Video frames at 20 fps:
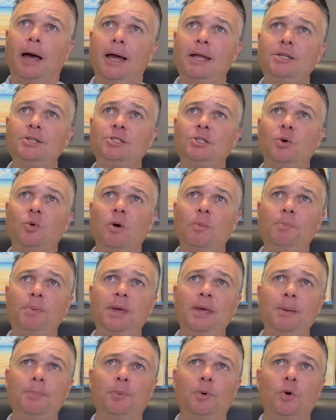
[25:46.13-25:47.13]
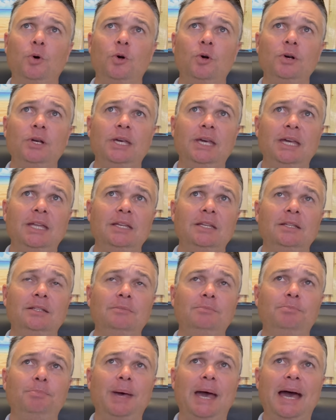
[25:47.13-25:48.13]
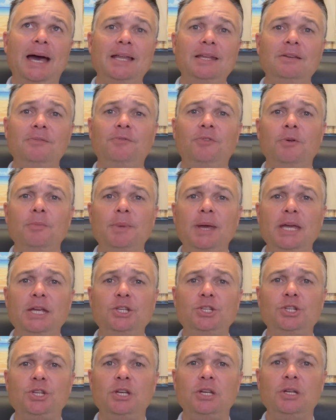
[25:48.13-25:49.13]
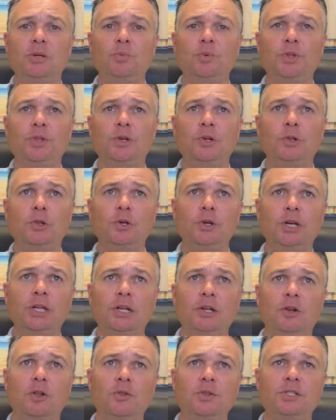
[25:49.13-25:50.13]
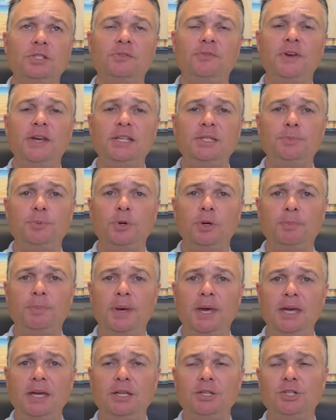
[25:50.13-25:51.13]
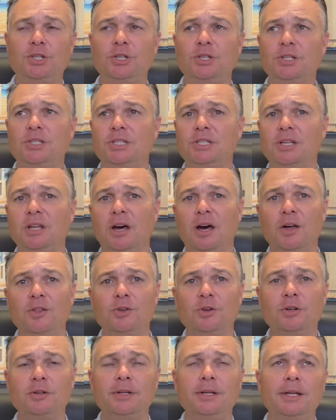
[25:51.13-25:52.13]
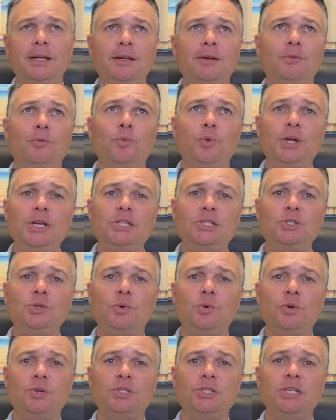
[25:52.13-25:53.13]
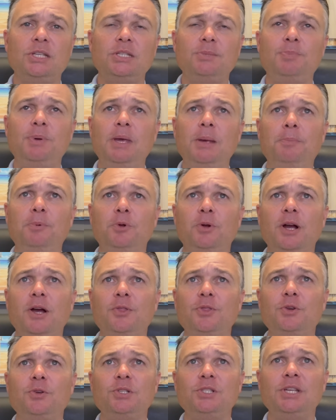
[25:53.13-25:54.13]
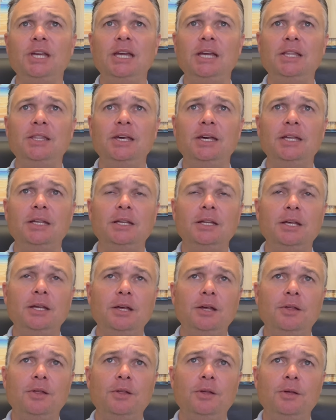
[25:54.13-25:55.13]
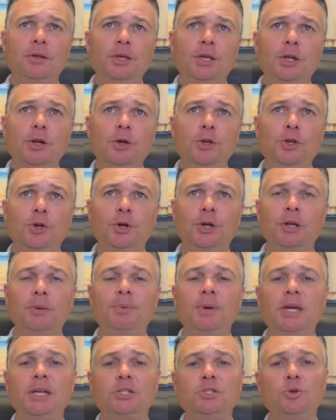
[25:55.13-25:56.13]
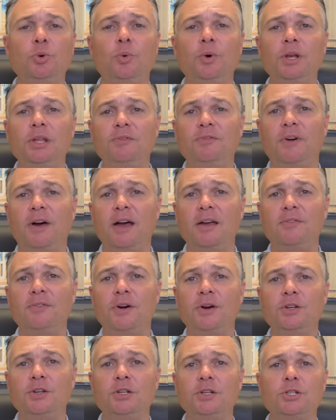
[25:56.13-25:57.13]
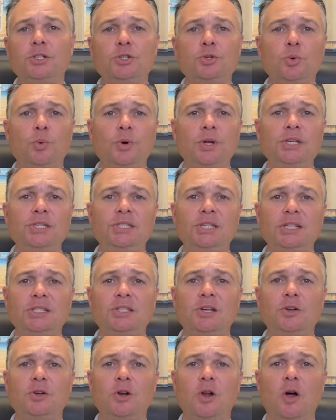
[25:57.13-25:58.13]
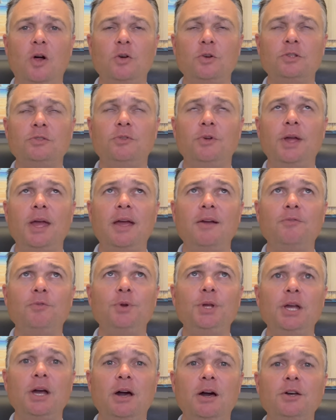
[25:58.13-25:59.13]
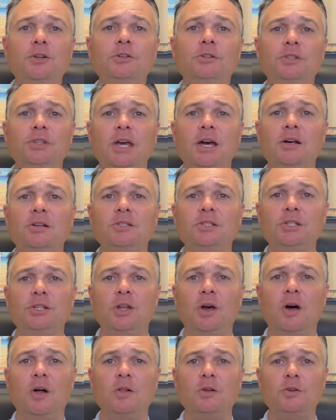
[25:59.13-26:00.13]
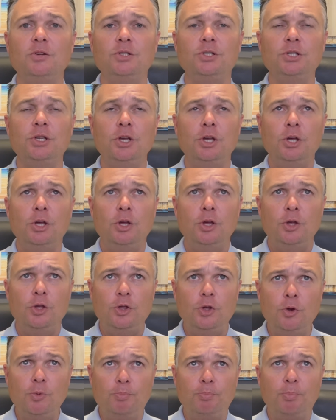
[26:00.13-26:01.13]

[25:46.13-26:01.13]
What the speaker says: I just don't want people getting bad information when they're looking at all these Facebook pages and other resources. People are out there saying that, you know, you're going to pay $2,500, $2,600 for every $100,000 you